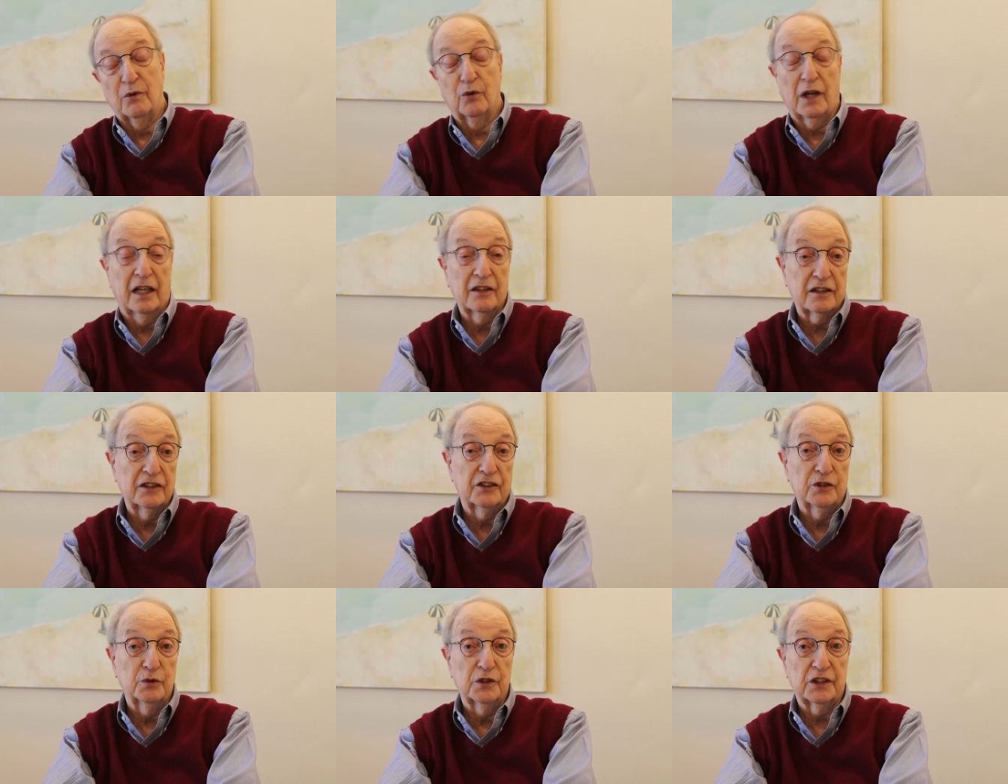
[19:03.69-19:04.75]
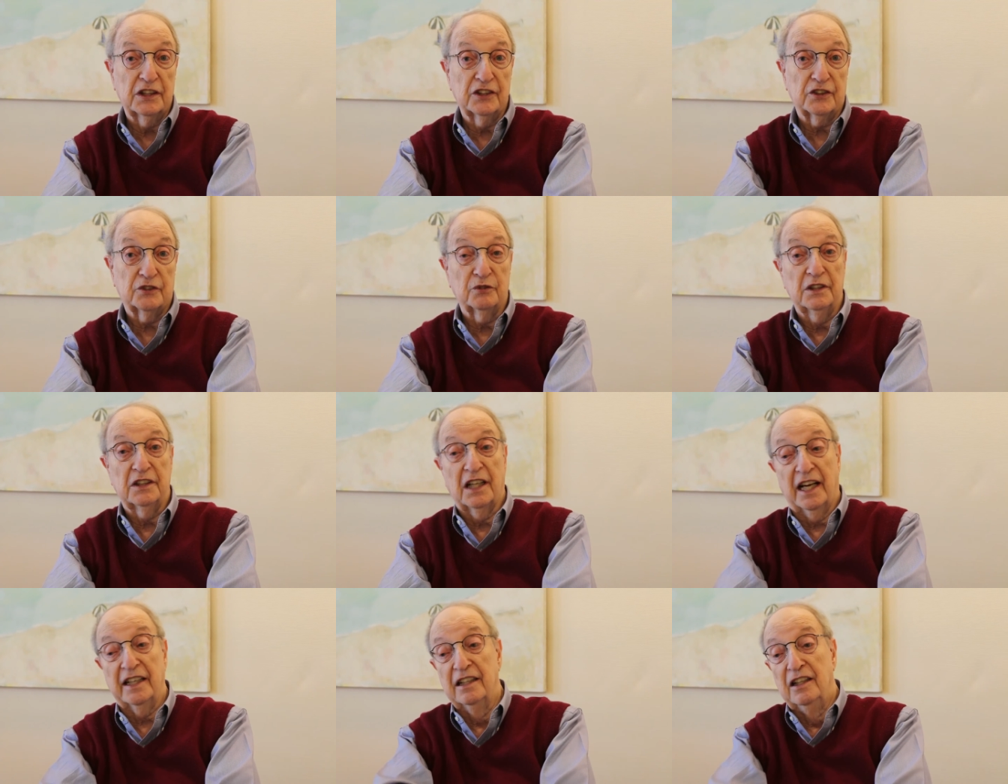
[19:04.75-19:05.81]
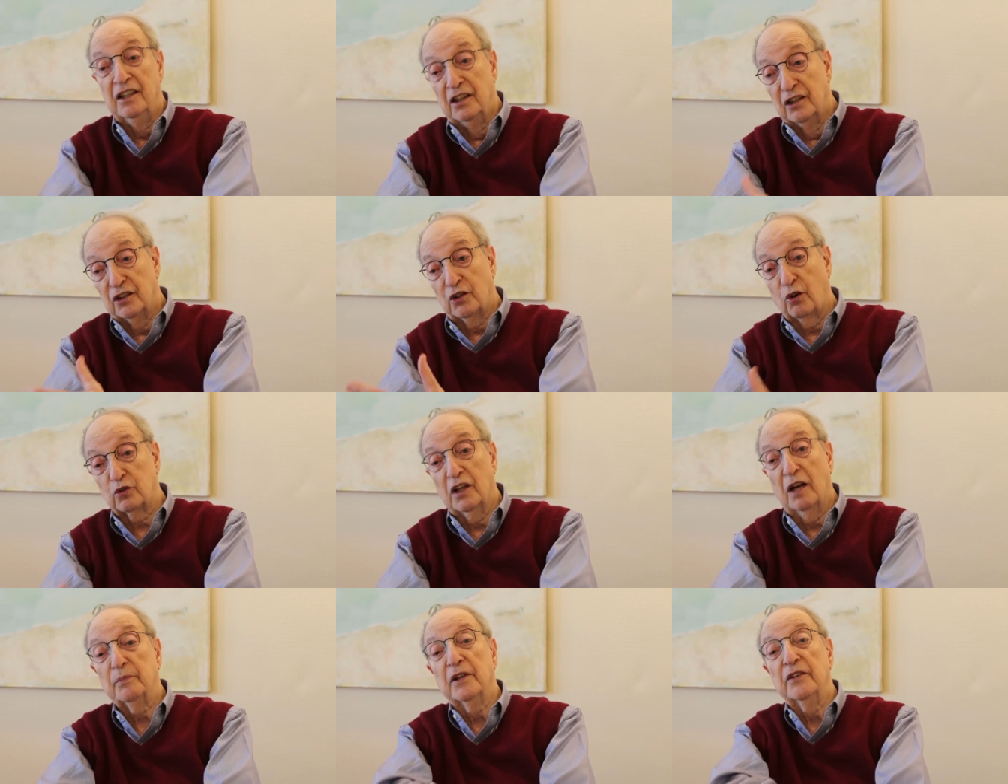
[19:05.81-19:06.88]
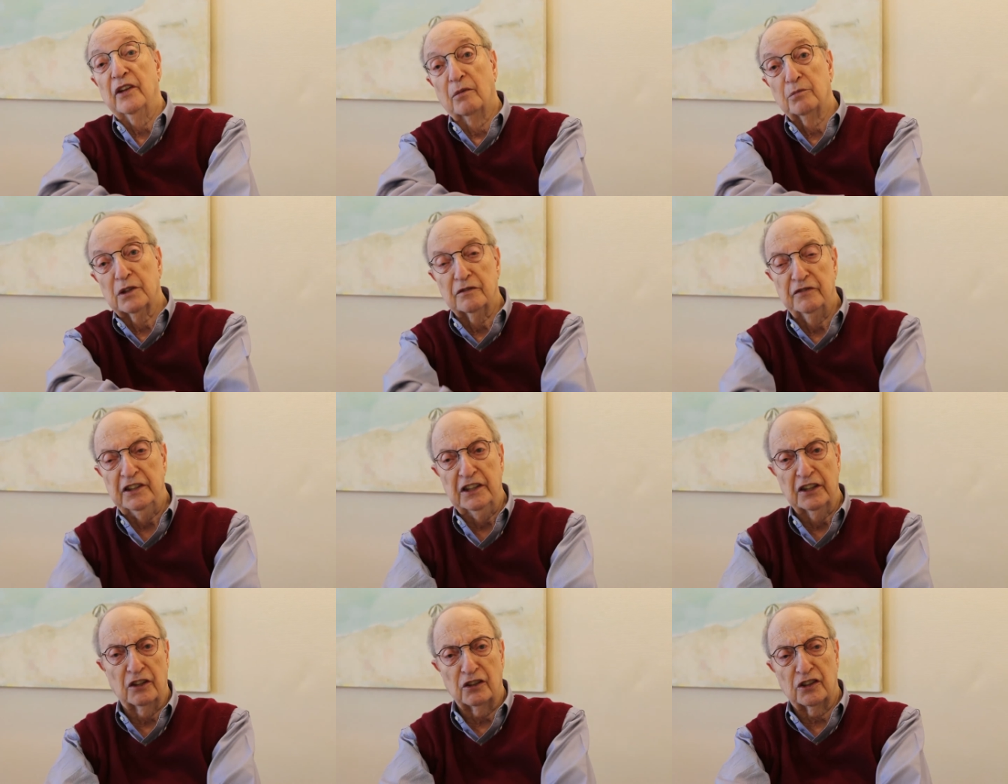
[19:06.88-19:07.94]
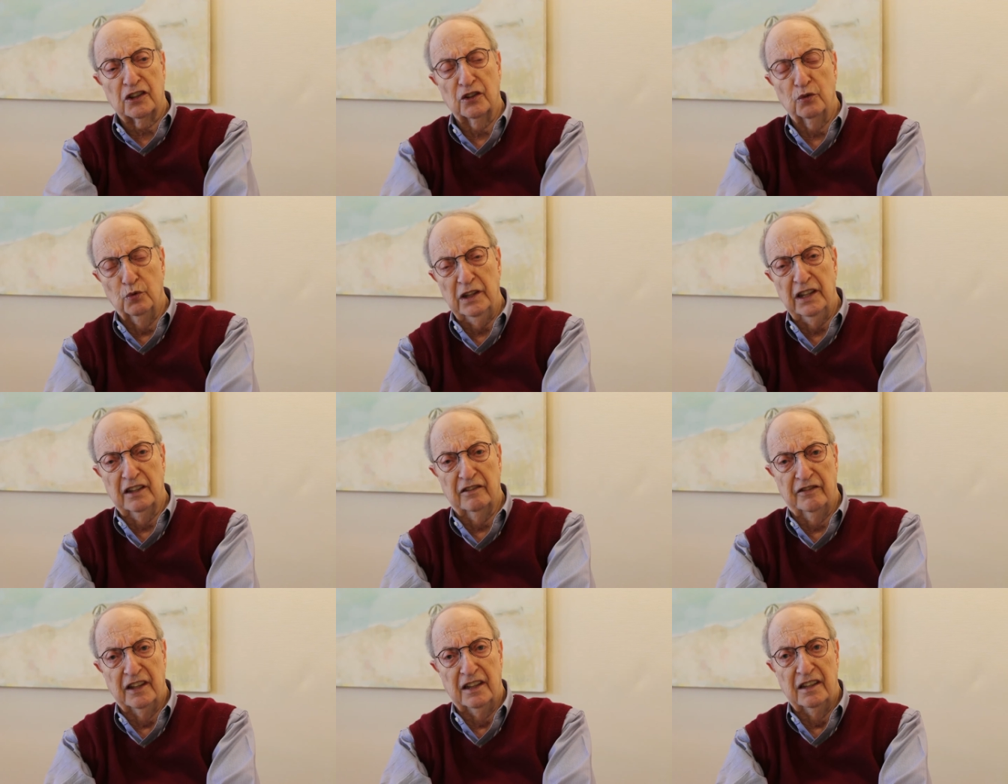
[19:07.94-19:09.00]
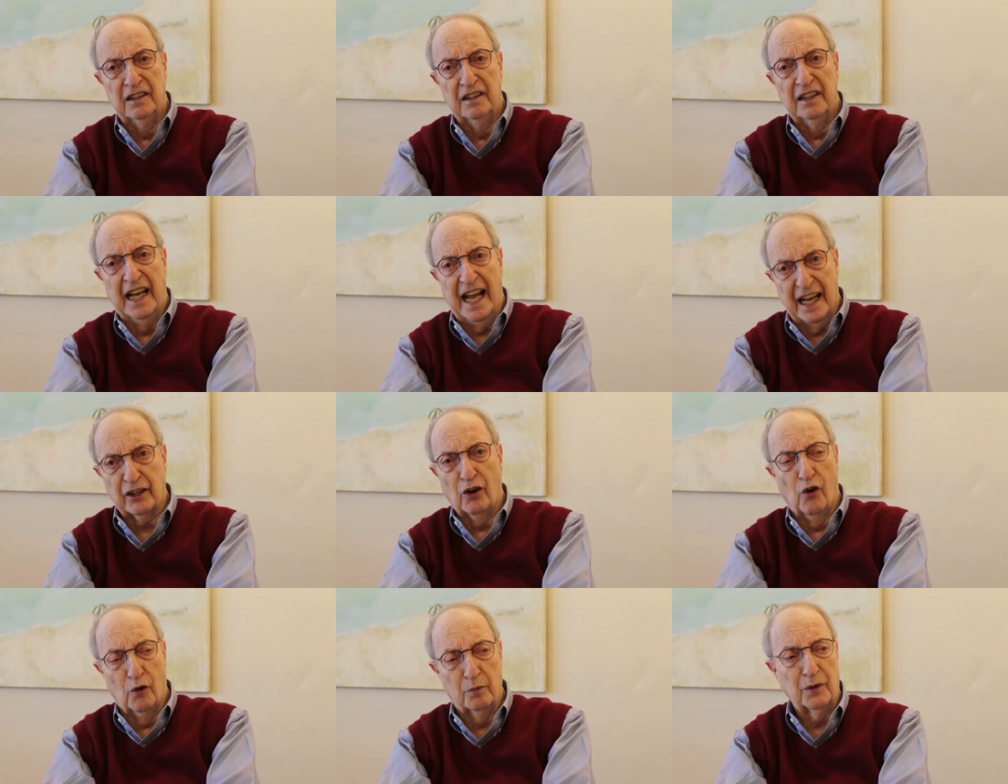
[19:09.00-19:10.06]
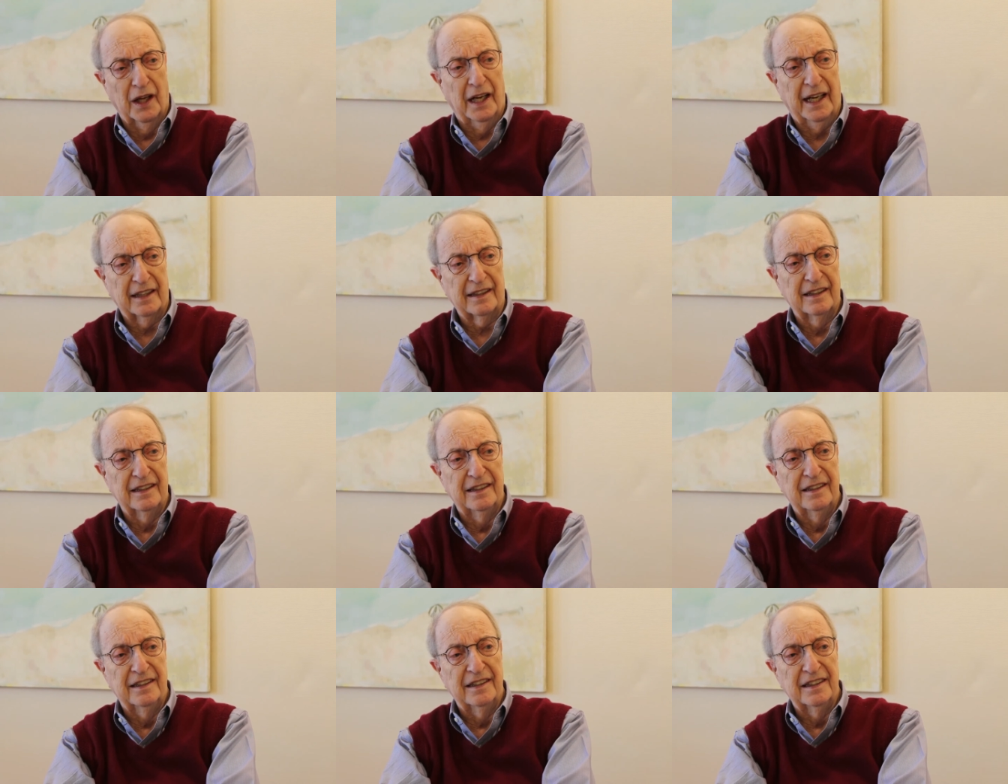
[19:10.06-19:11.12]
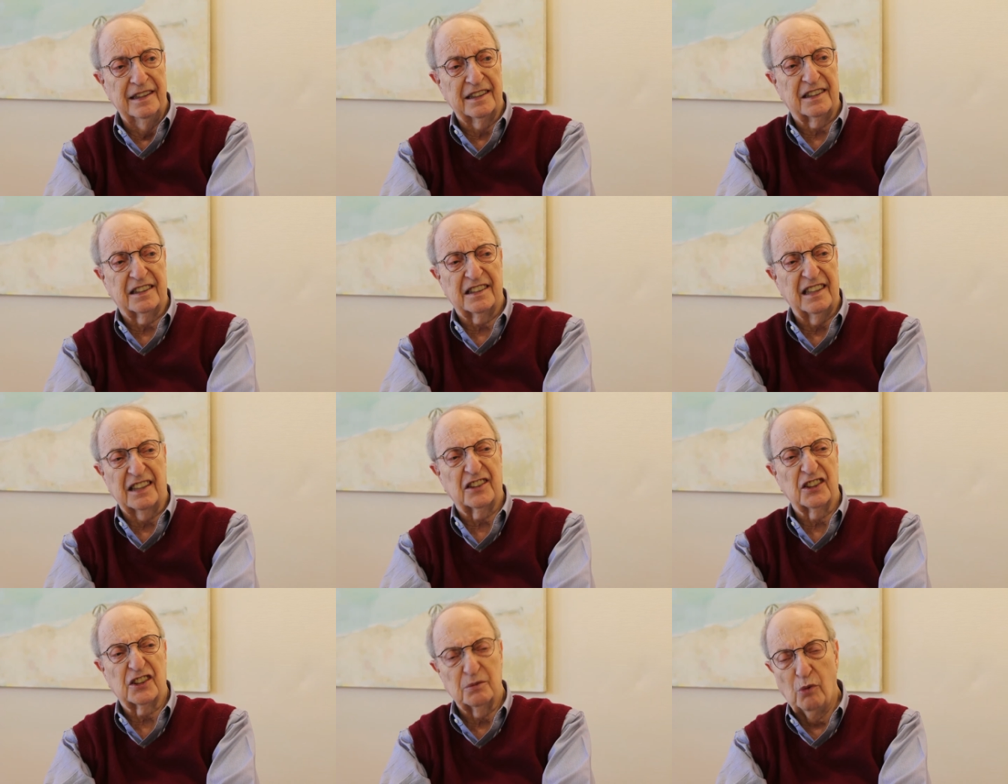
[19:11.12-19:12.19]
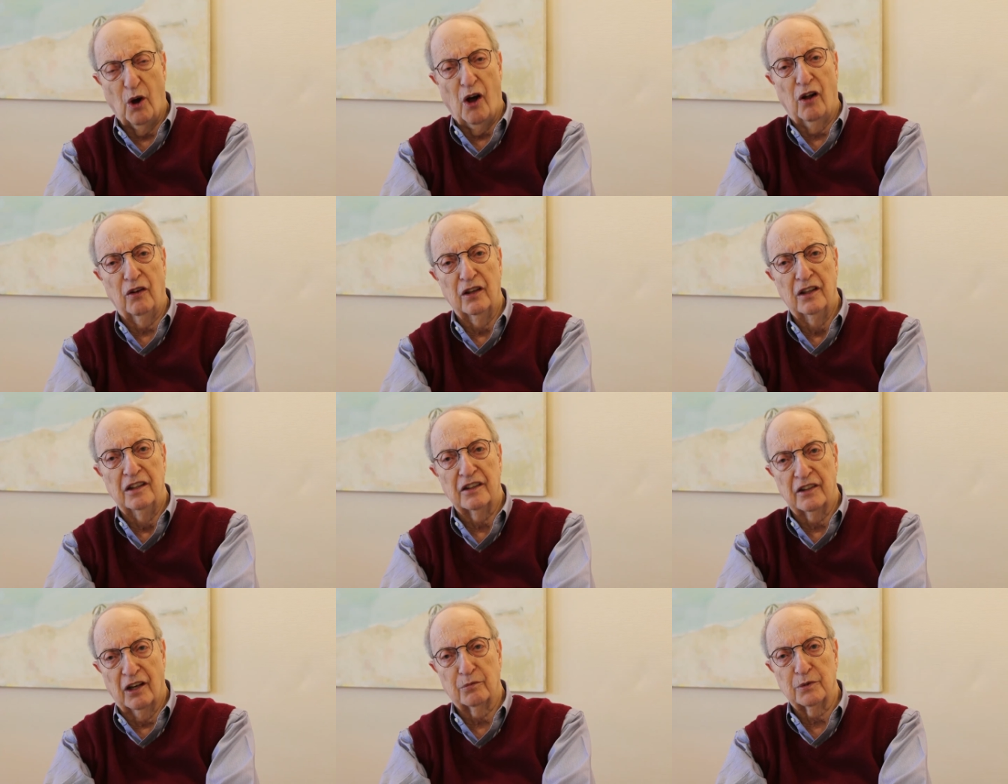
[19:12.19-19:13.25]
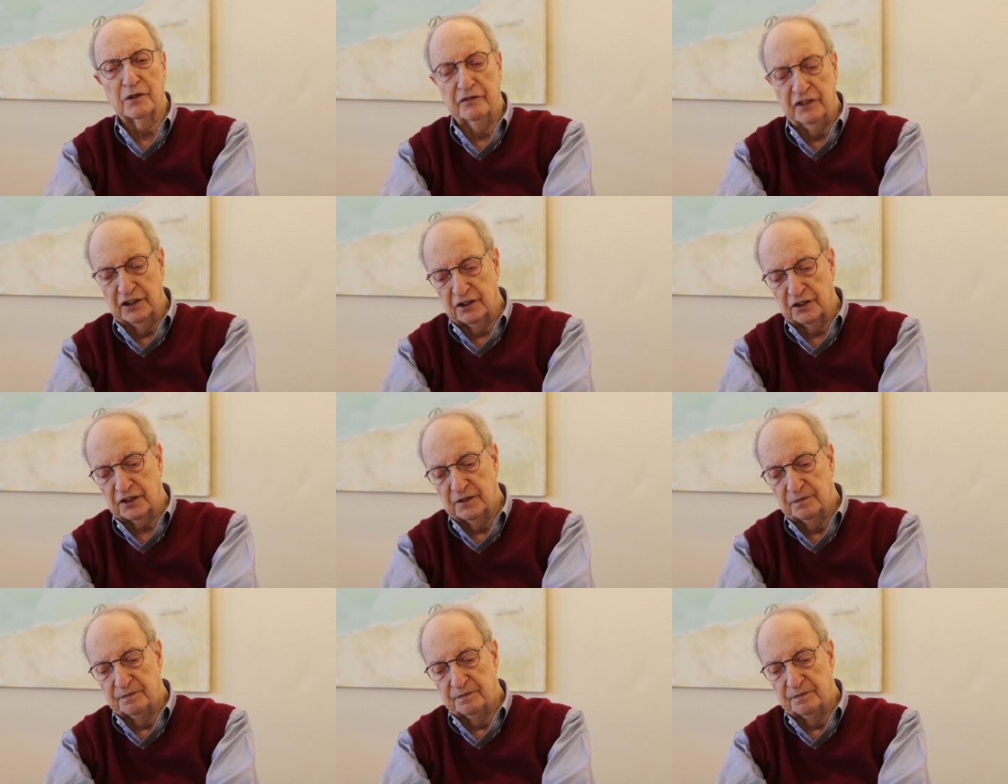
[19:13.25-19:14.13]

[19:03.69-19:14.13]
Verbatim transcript: And when I look at Jewish history and I total up the number of years that we have had a homeland, it's such a small number of years.